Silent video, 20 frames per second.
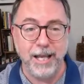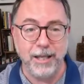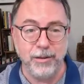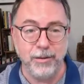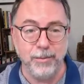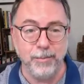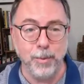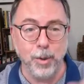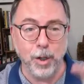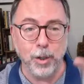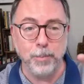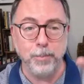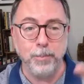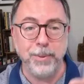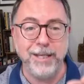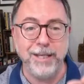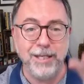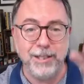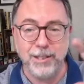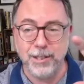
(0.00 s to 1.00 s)
And the
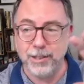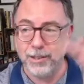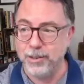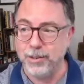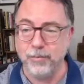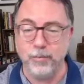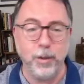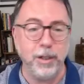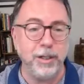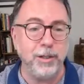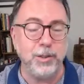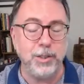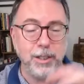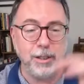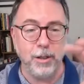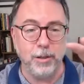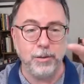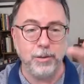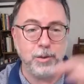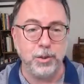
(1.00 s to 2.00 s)
more pieces of what you
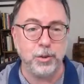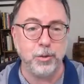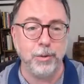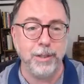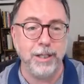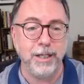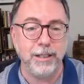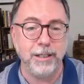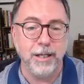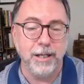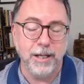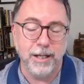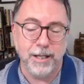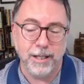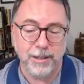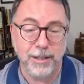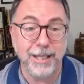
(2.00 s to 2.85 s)
see on the screen,